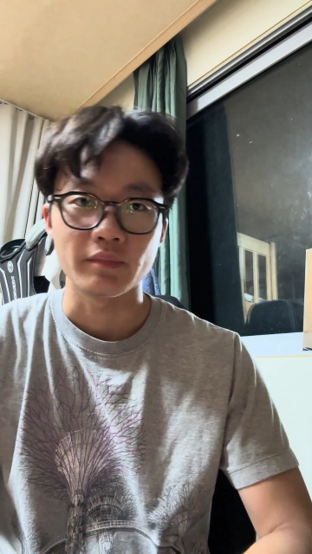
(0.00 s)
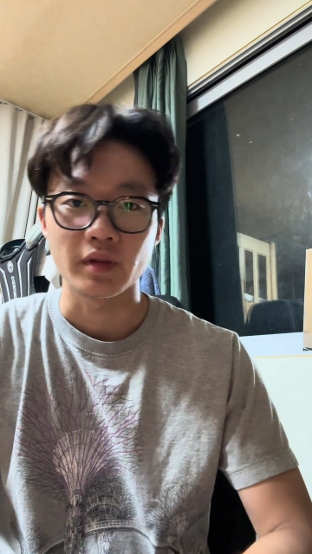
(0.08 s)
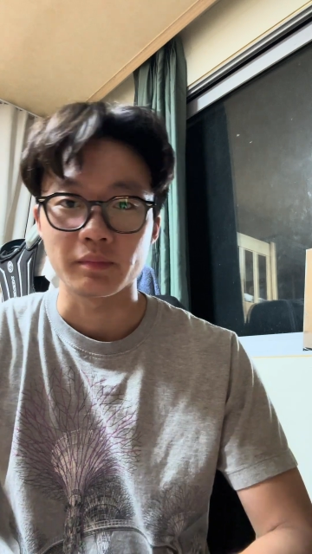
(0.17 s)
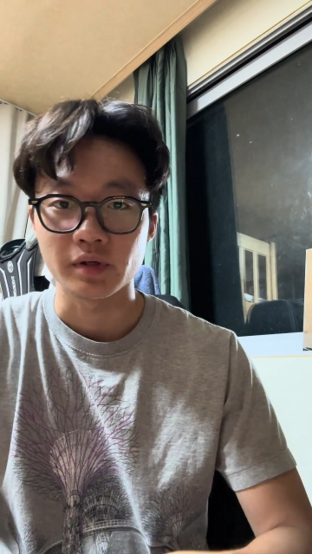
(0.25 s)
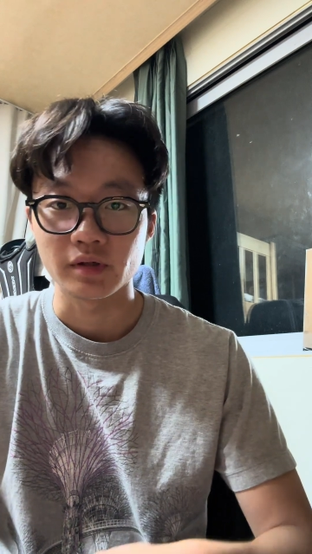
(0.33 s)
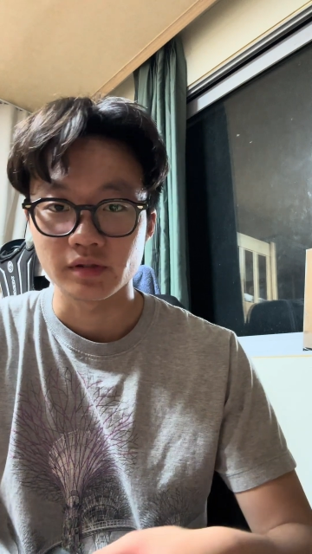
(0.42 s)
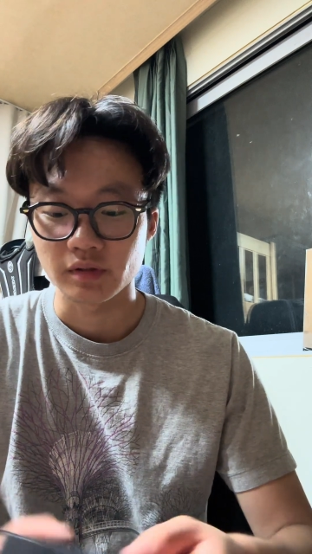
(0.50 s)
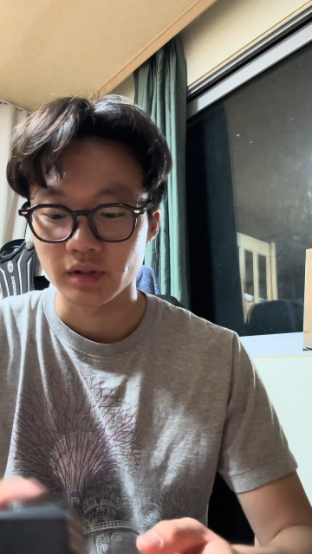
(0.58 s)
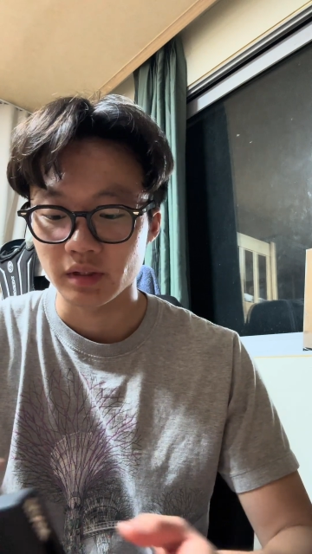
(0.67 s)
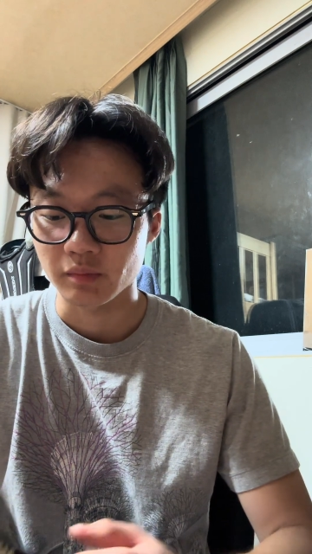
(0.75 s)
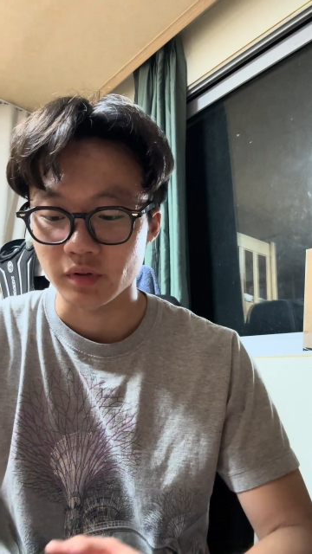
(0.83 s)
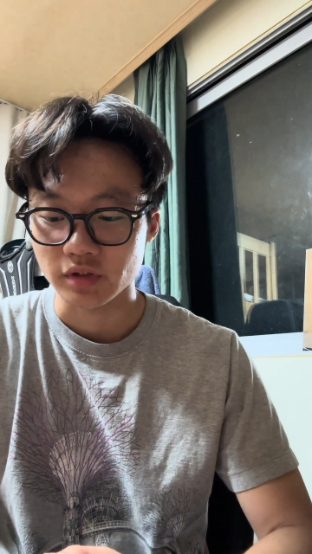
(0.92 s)
the peer
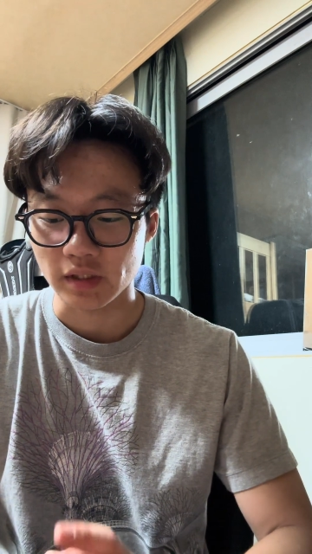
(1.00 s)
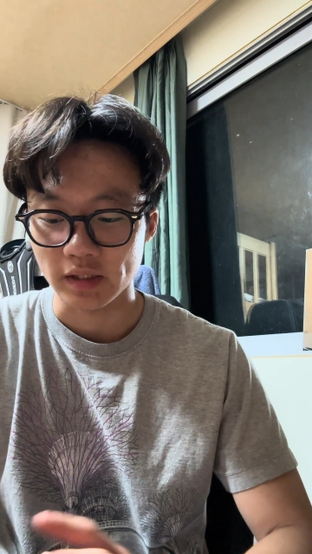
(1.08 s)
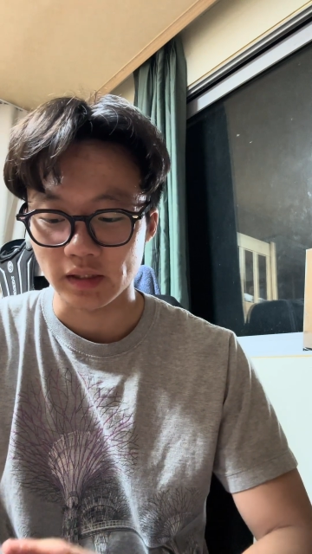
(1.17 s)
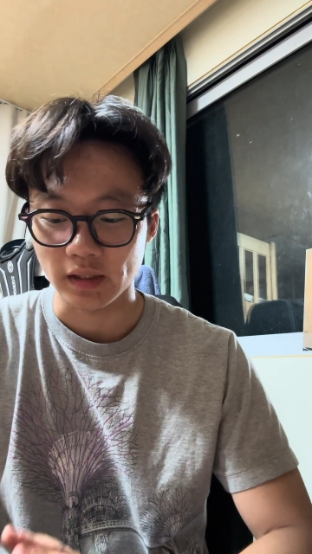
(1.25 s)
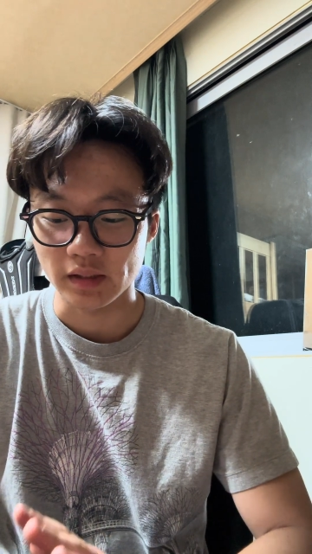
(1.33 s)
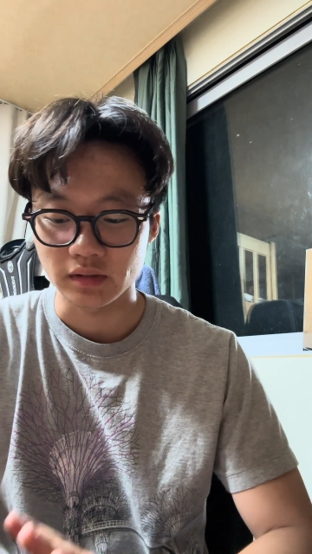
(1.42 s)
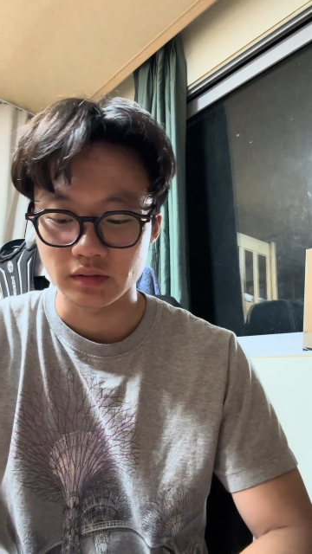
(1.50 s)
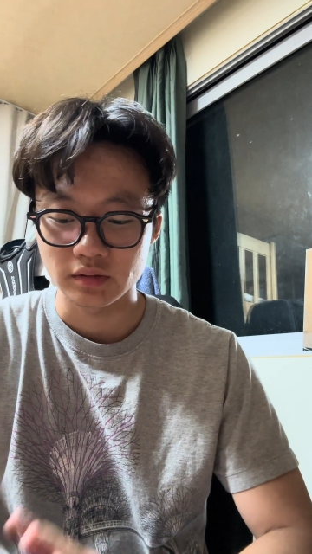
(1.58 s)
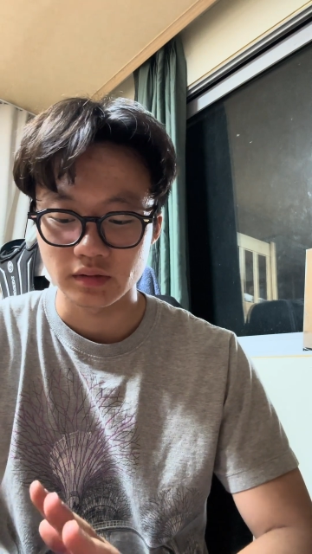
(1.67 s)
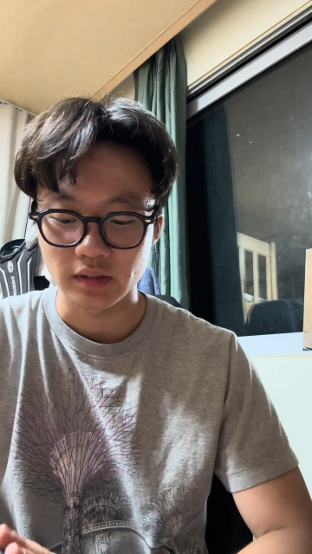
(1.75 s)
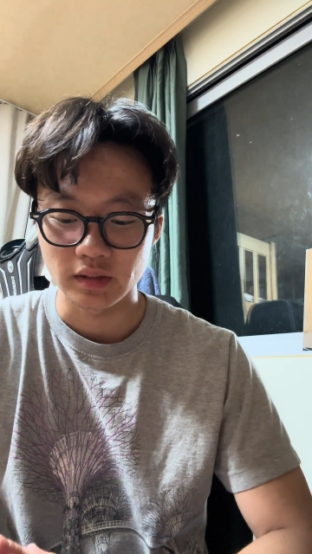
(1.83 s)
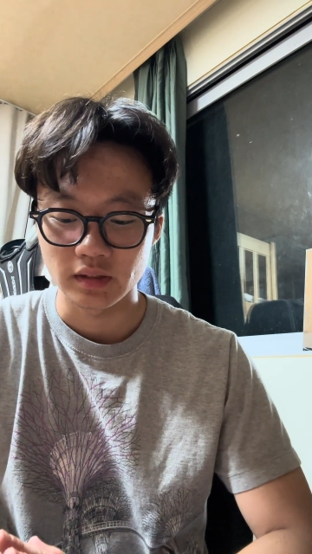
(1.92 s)
tutoring, which I
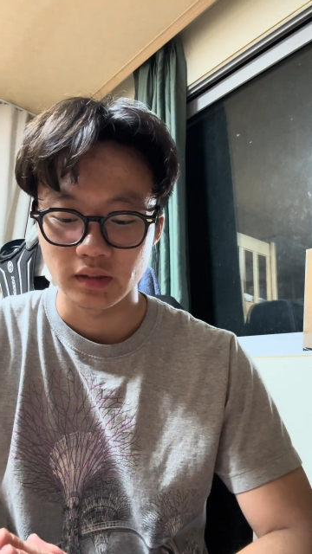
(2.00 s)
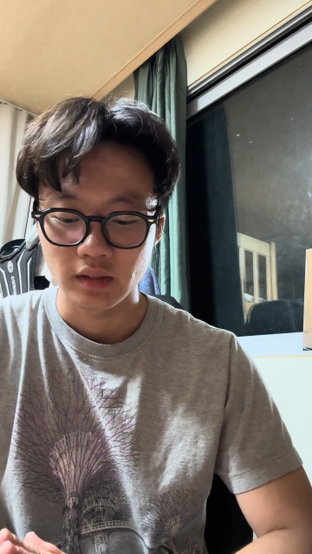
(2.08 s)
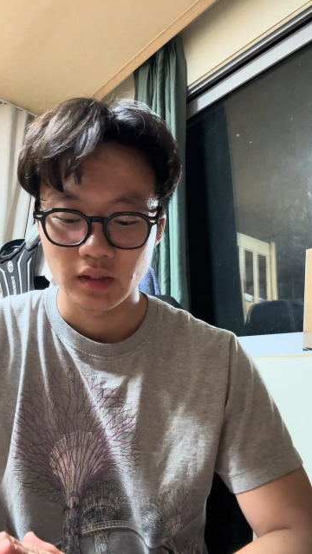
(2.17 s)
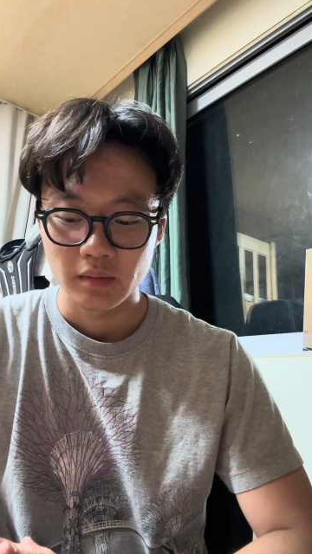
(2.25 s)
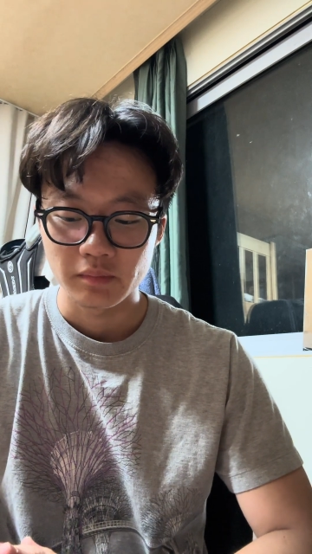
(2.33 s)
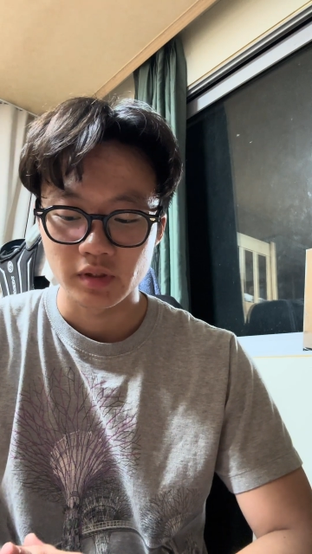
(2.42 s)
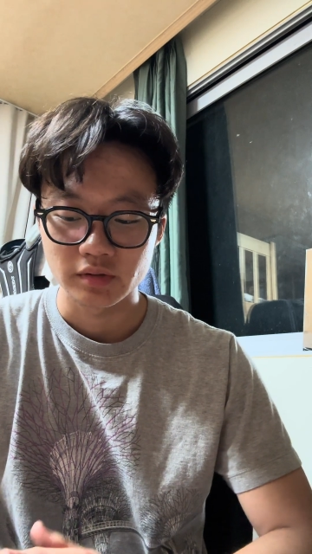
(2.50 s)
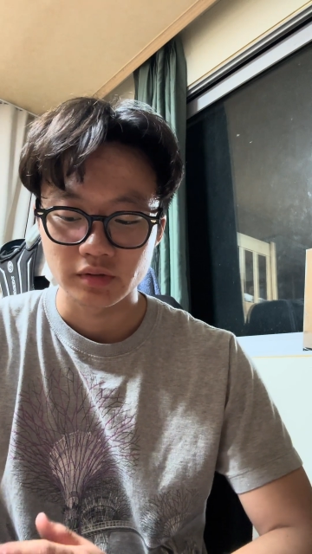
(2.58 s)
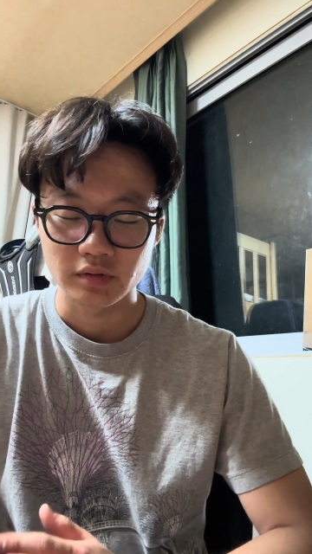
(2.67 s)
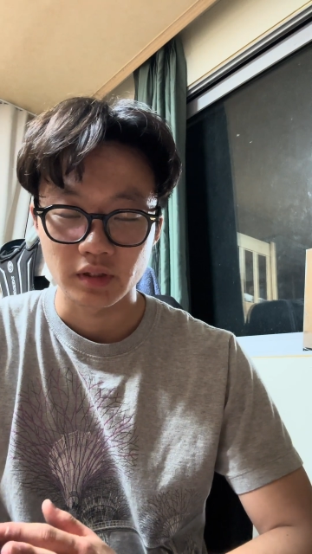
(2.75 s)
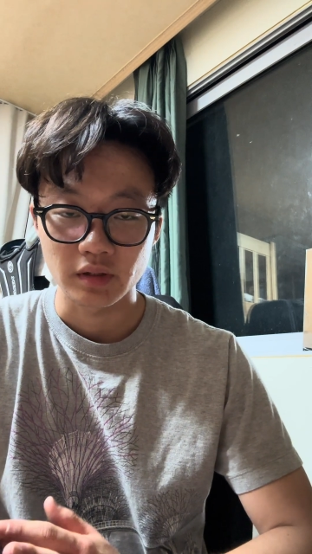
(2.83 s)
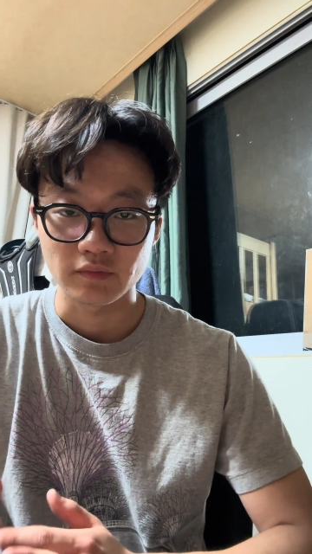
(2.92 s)
did peer
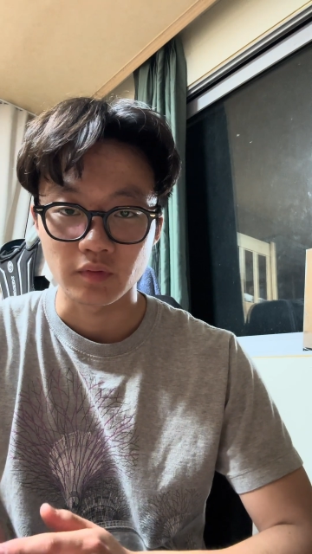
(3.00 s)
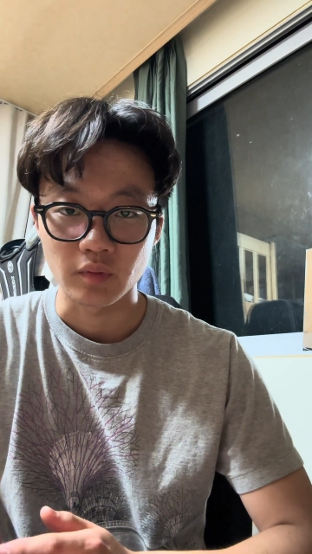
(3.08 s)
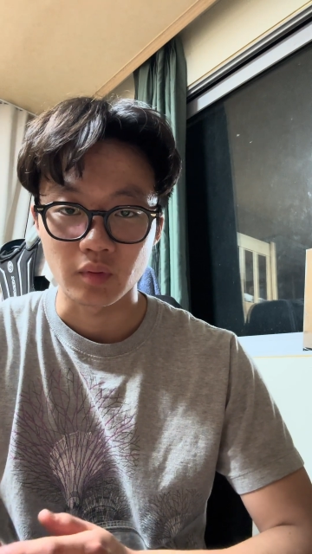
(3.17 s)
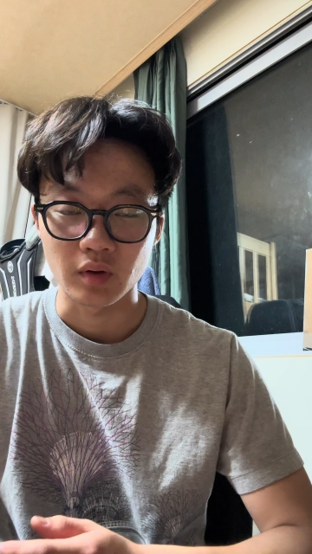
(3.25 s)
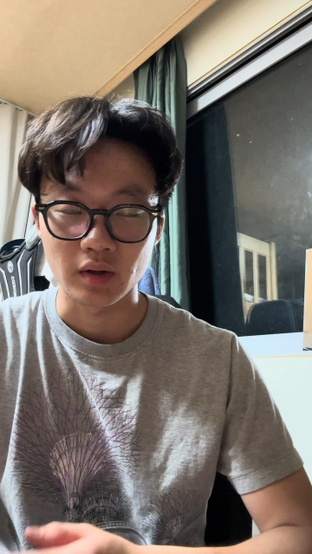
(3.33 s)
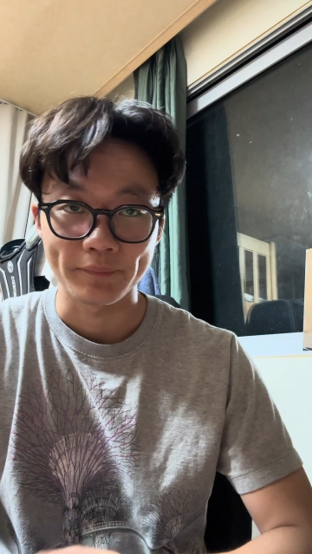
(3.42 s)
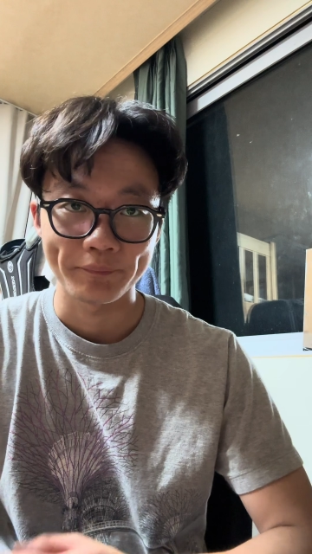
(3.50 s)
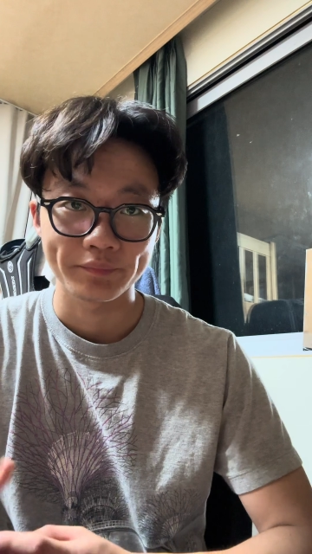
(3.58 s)
tutoring for